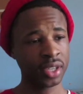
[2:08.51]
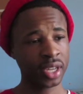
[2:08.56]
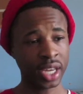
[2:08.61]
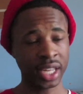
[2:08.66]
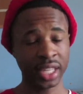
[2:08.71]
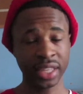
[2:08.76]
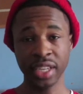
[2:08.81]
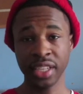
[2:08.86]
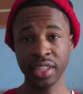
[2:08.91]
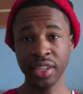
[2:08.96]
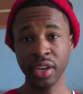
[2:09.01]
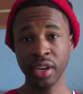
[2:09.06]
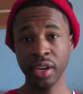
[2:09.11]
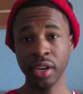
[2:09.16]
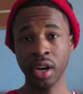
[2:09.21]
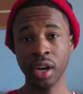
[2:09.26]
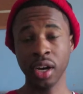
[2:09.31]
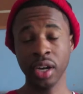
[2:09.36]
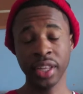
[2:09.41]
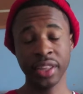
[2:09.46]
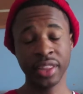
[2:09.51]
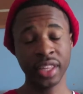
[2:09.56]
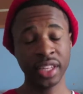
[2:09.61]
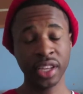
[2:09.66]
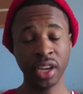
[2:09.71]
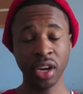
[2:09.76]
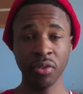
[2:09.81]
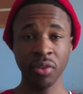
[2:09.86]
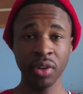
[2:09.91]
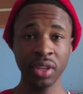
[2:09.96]
I think
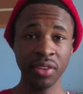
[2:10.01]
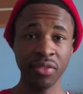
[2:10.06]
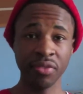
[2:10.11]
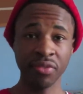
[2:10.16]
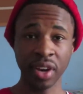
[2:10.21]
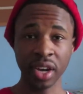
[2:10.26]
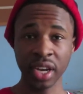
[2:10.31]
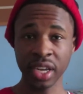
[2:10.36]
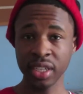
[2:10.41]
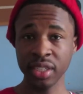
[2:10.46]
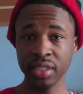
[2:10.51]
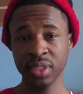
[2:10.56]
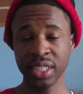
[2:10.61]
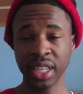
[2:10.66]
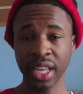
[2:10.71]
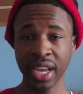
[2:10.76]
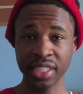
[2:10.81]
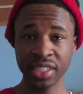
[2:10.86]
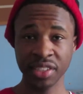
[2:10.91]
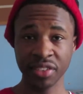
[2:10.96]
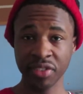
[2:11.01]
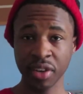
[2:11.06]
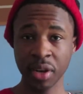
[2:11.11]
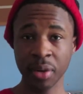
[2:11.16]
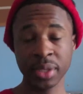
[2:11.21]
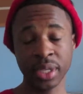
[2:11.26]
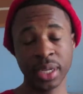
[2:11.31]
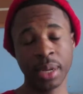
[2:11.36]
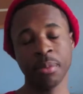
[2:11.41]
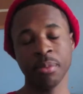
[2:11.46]
they are really fun slasher
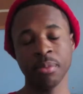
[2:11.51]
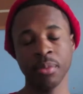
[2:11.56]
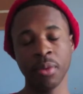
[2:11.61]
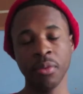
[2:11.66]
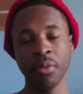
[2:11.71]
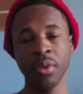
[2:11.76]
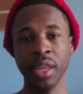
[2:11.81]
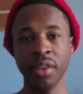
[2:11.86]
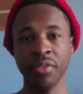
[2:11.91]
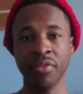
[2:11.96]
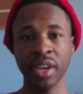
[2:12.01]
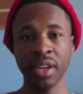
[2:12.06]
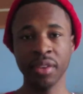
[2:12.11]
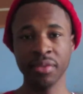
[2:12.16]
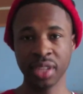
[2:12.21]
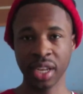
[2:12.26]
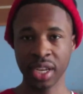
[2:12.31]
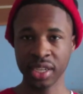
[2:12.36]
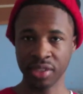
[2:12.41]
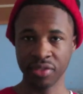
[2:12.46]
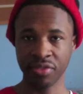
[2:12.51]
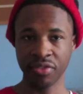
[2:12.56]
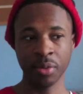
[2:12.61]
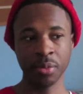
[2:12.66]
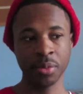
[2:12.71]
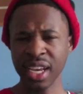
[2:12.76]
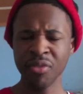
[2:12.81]
films, and I'm really a fan of slasher films.